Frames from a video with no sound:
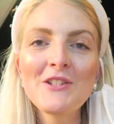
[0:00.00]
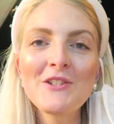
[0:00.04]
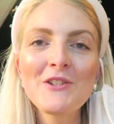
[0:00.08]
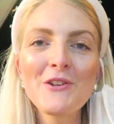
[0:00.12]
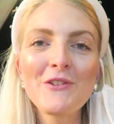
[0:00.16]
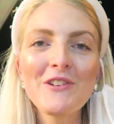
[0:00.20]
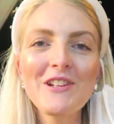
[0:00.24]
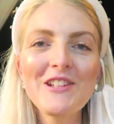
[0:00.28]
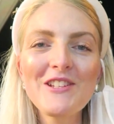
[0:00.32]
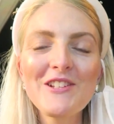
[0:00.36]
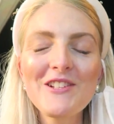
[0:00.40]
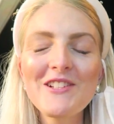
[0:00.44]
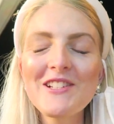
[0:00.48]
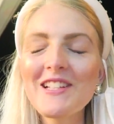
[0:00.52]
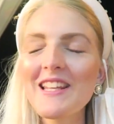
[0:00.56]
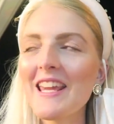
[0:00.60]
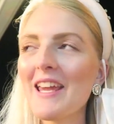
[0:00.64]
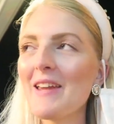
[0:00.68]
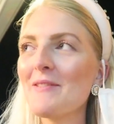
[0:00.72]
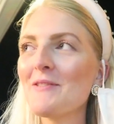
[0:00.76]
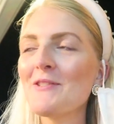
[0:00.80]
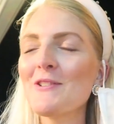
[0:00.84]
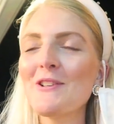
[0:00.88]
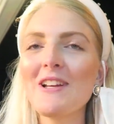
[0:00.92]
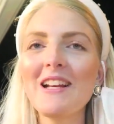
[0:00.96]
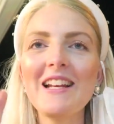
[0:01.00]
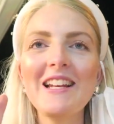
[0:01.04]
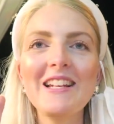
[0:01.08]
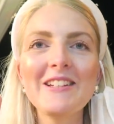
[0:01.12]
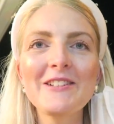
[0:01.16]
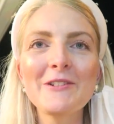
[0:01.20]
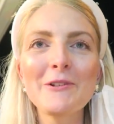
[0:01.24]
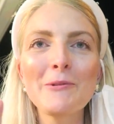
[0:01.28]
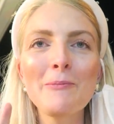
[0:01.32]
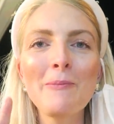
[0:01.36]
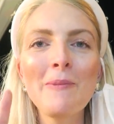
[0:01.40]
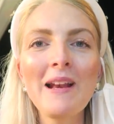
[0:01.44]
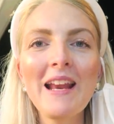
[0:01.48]
So we just came to a
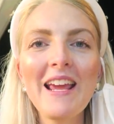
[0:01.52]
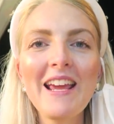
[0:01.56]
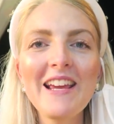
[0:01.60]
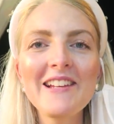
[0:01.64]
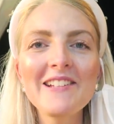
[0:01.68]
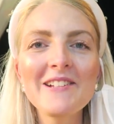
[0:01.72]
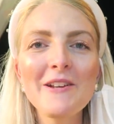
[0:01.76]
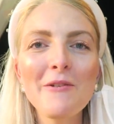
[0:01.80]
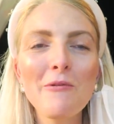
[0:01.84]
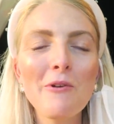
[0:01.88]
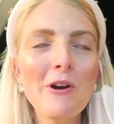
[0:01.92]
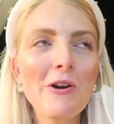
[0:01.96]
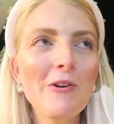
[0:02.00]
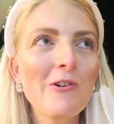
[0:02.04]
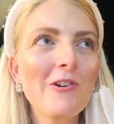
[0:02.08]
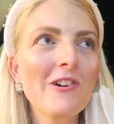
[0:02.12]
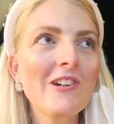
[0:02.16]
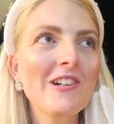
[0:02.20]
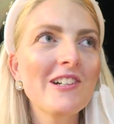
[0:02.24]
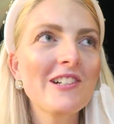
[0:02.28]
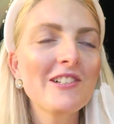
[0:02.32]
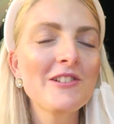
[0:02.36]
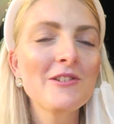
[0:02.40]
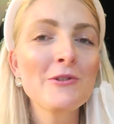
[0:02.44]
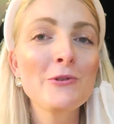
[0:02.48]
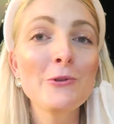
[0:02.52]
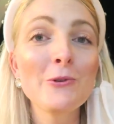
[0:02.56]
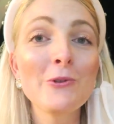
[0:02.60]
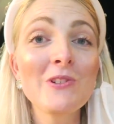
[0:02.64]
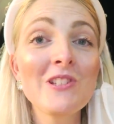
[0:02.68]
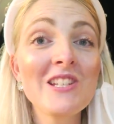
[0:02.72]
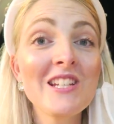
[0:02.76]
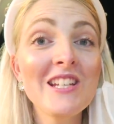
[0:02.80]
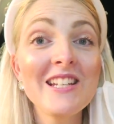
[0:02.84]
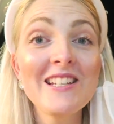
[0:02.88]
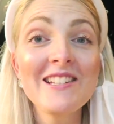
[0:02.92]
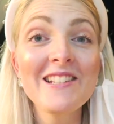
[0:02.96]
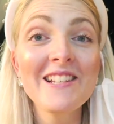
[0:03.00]
little place and we ordered two
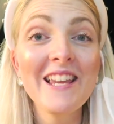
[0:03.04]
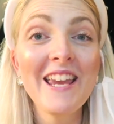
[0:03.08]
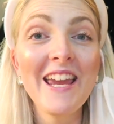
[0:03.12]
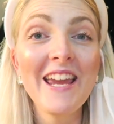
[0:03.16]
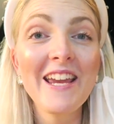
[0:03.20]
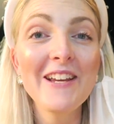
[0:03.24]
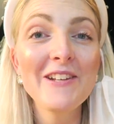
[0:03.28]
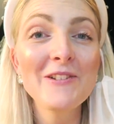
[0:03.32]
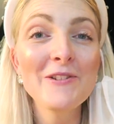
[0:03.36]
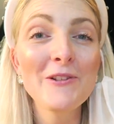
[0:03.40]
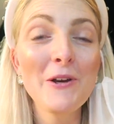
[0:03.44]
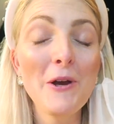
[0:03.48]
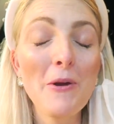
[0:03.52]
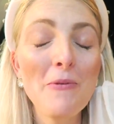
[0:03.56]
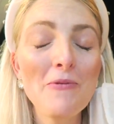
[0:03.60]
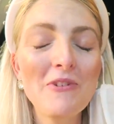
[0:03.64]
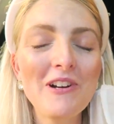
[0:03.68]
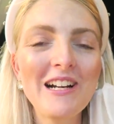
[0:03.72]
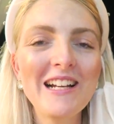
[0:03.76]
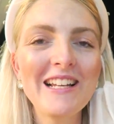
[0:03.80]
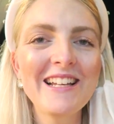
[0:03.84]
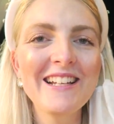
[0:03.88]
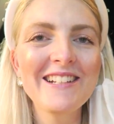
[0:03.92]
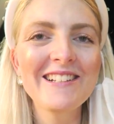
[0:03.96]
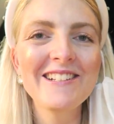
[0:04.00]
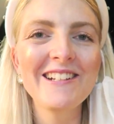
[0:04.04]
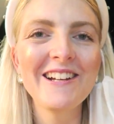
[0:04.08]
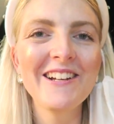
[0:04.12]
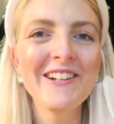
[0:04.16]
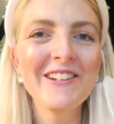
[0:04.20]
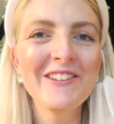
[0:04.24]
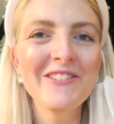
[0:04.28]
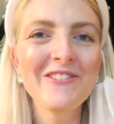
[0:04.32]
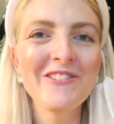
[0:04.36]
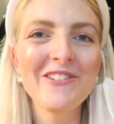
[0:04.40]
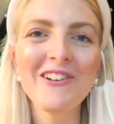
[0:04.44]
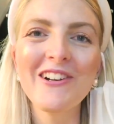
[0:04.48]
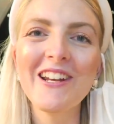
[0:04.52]
cheesecakes, so I'm really
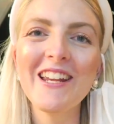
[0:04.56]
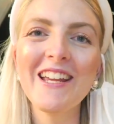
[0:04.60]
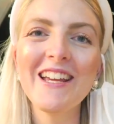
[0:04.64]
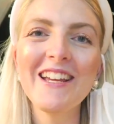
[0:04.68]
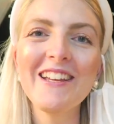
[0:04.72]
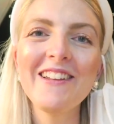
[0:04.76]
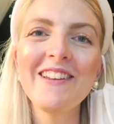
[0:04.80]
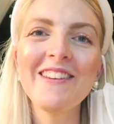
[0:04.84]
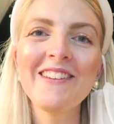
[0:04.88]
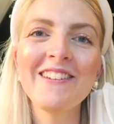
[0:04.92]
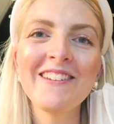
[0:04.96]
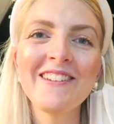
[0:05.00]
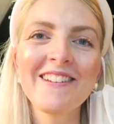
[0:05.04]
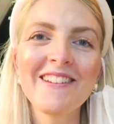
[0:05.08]
excited for that.